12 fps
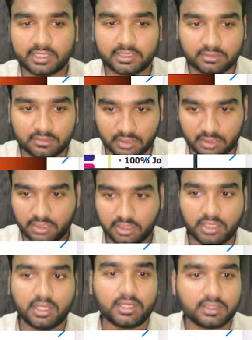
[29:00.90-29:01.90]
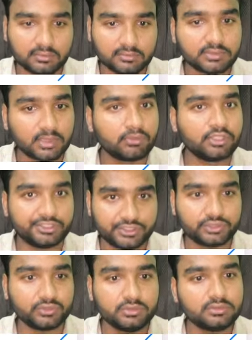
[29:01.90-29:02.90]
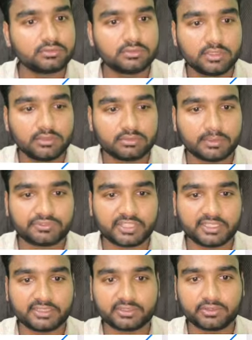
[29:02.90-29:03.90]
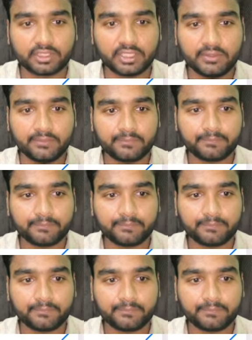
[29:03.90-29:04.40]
in the Moon Institute website. Okay,